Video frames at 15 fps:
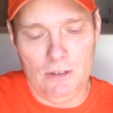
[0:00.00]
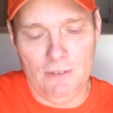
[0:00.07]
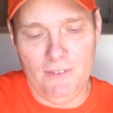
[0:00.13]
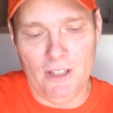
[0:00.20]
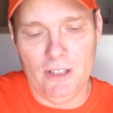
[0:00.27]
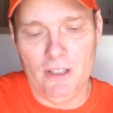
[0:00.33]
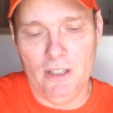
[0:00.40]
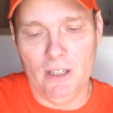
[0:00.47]

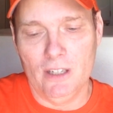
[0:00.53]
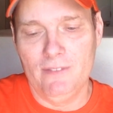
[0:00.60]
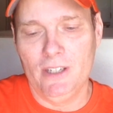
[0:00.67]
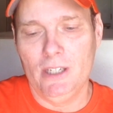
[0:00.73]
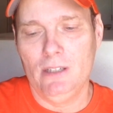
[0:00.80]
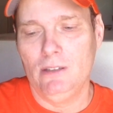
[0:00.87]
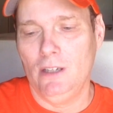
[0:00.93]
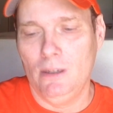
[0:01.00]

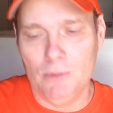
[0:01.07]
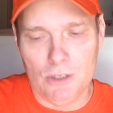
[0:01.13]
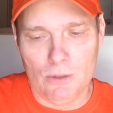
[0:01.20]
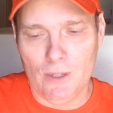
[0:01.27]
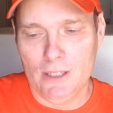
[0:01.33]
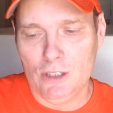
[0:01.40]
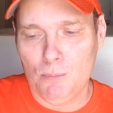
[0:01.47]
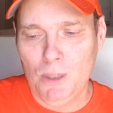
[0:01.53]
delivered it, and it was a
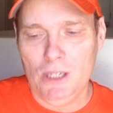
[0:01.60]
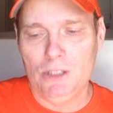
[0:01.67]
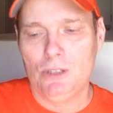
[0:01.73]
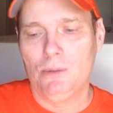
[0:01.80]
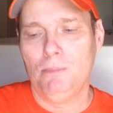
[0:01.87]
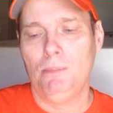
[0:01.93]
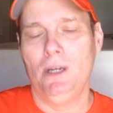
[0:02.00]
great speech.